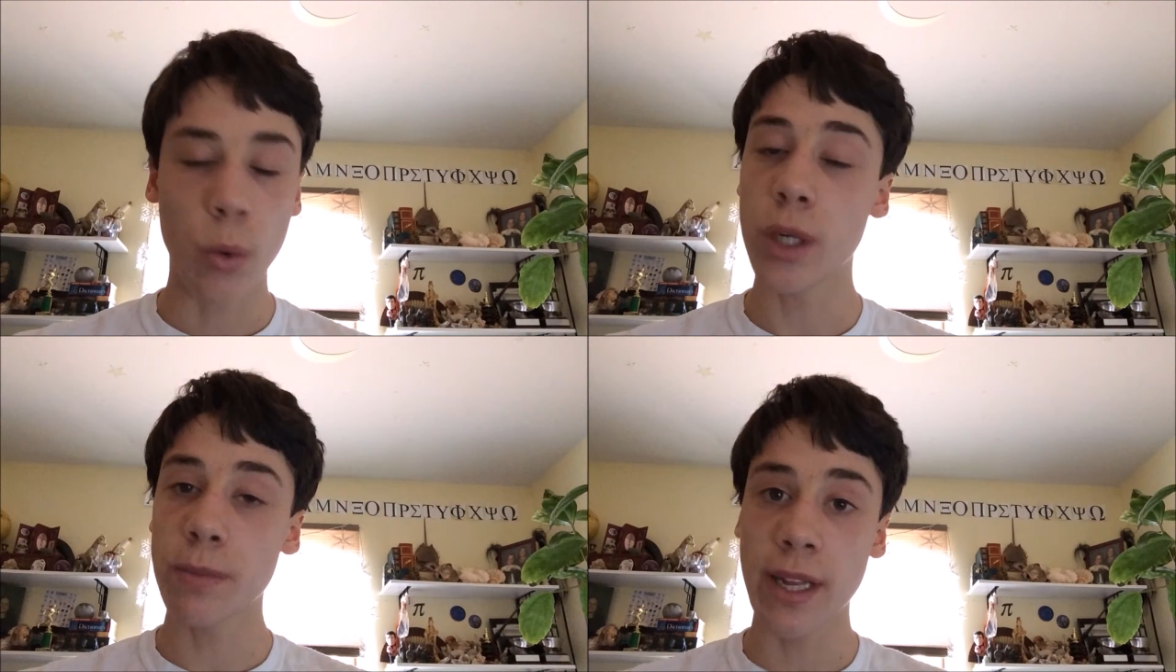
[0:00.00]

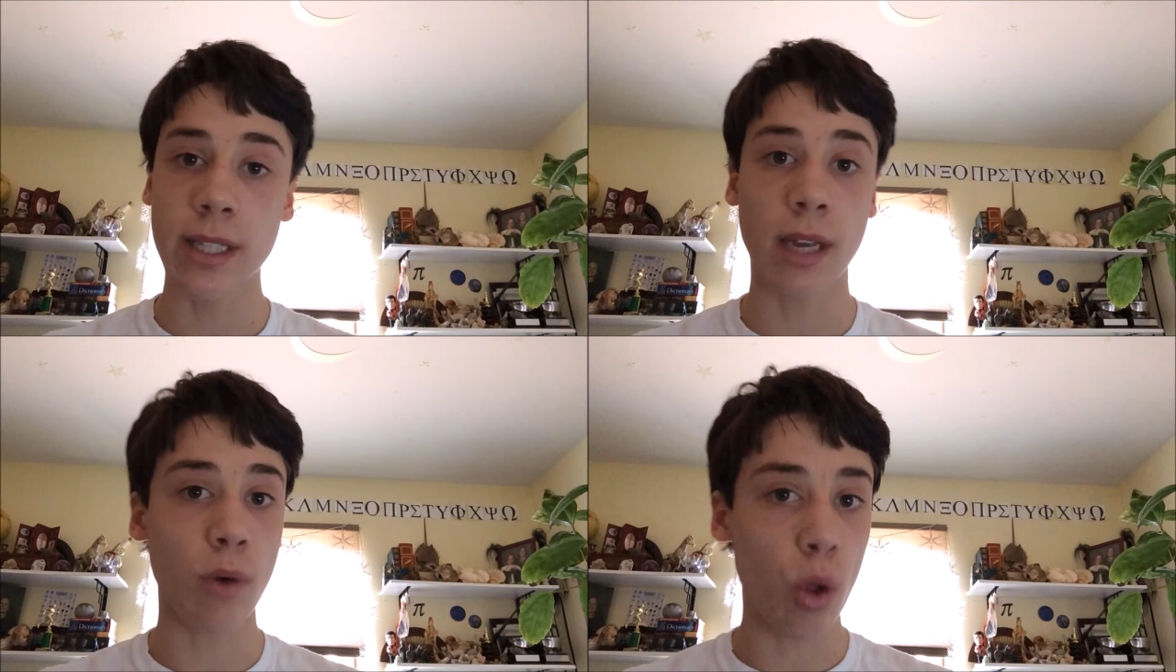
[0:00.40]
which
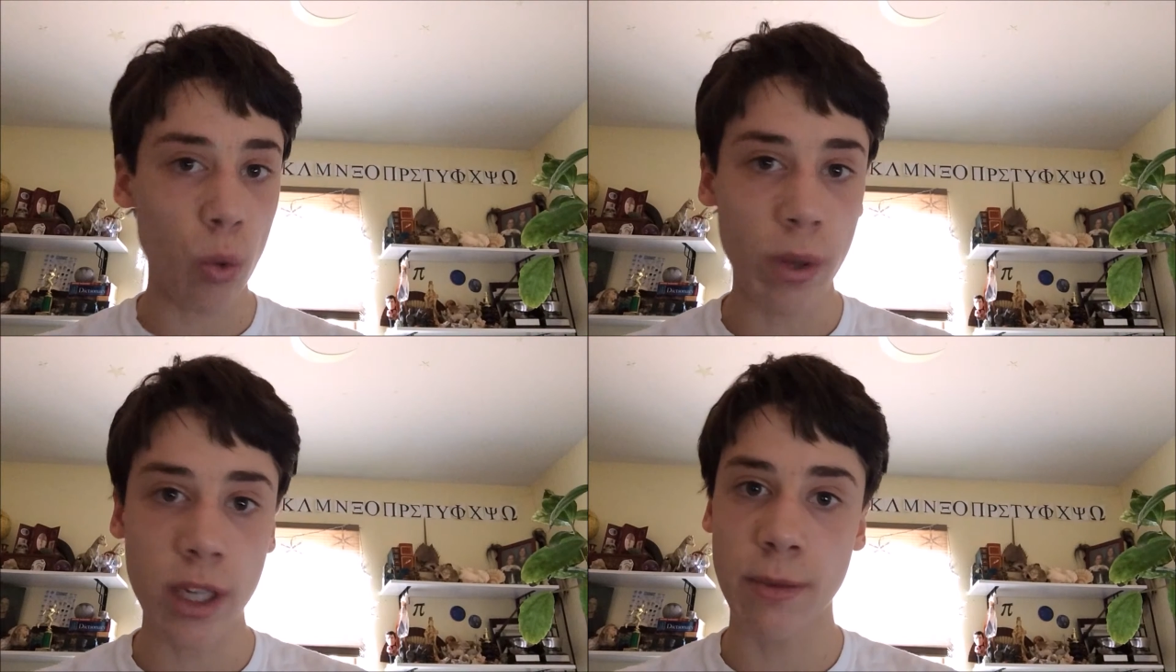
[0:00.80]
plants have
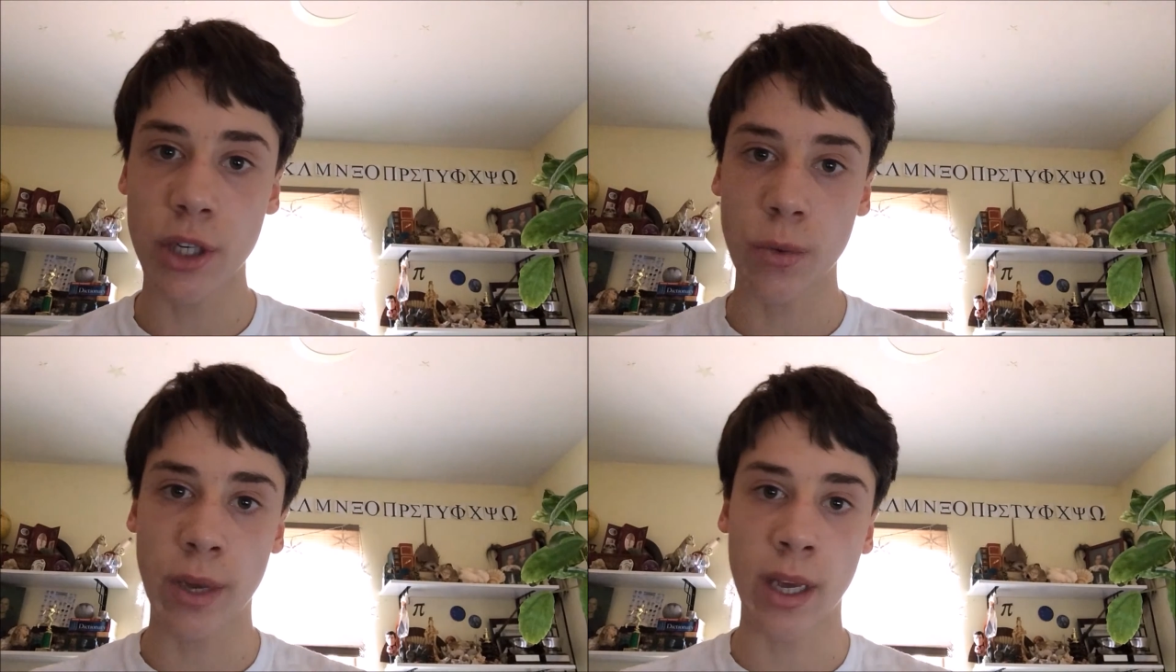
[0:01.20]
always
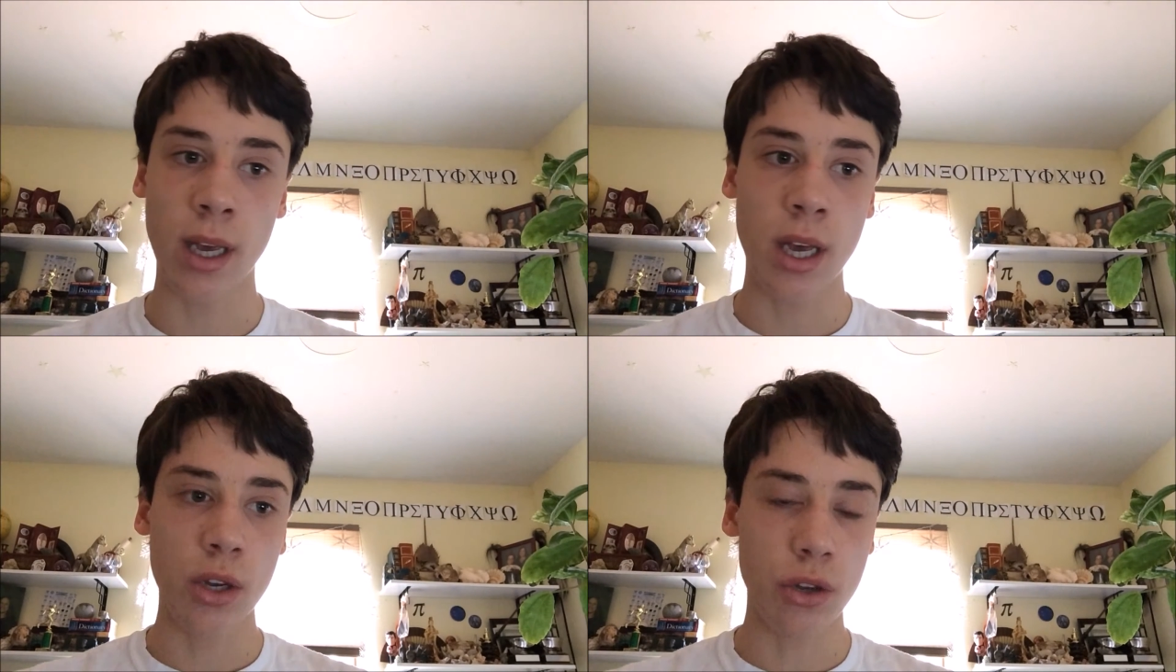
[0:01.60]
been doing
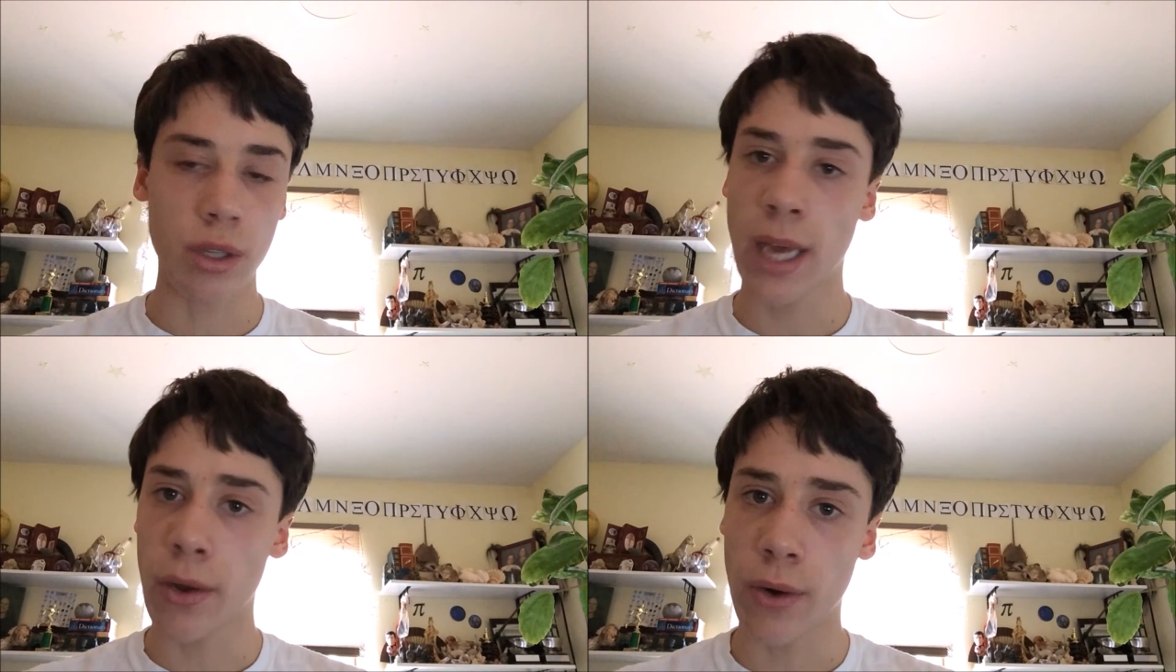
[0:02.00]

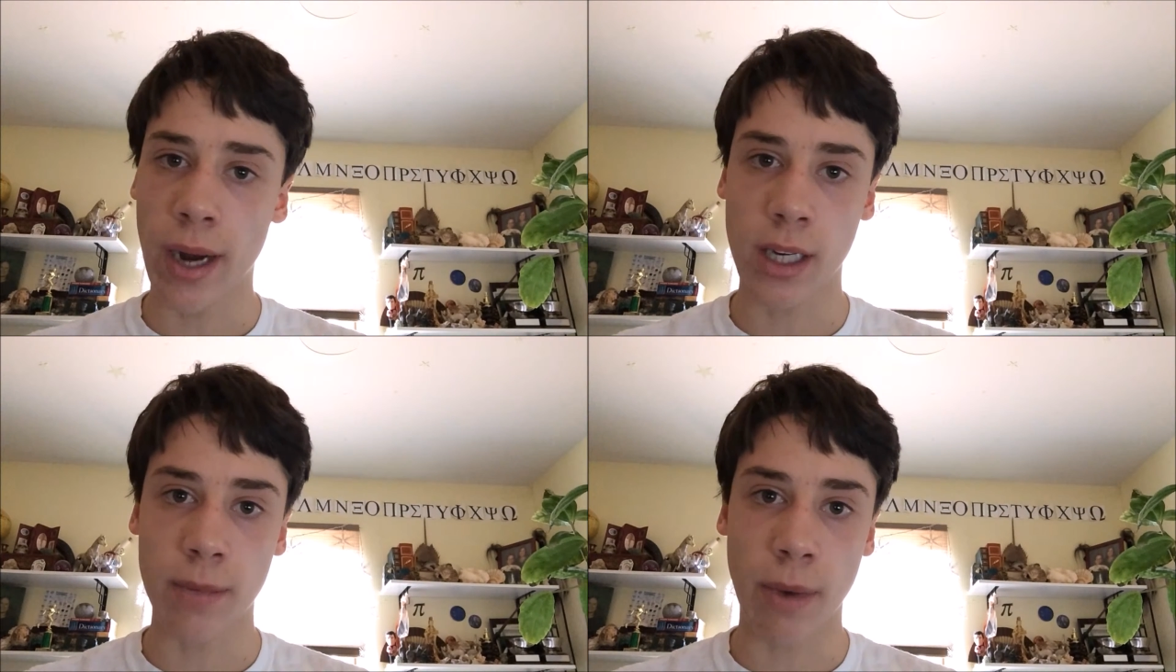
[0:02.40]
just
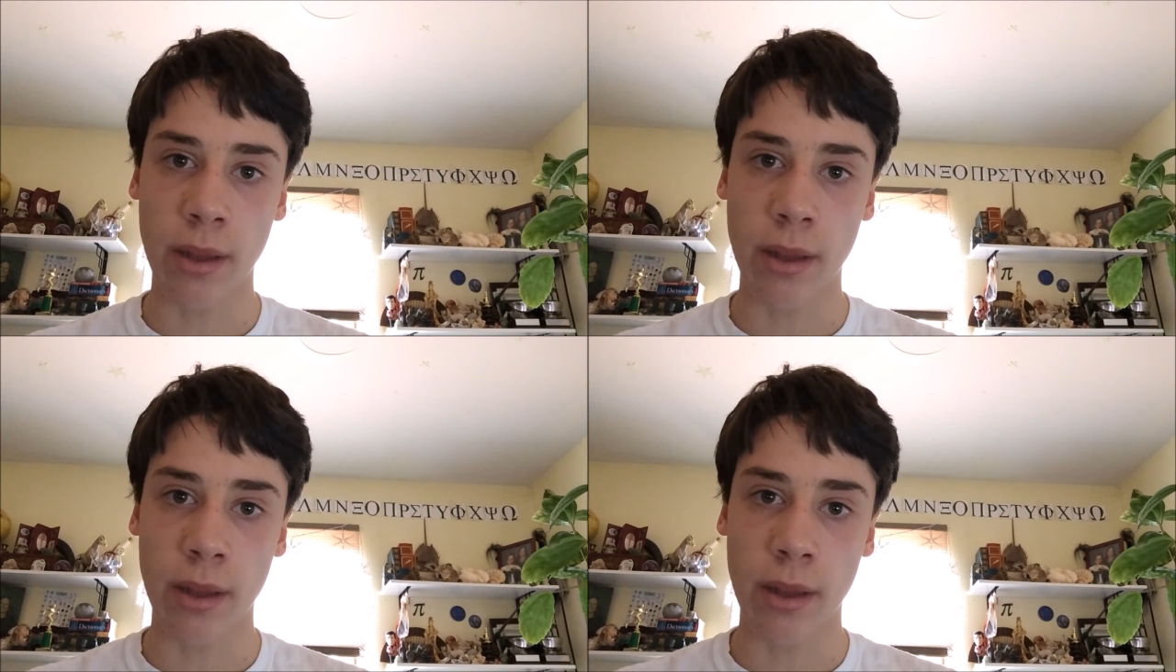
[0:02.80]
counteracted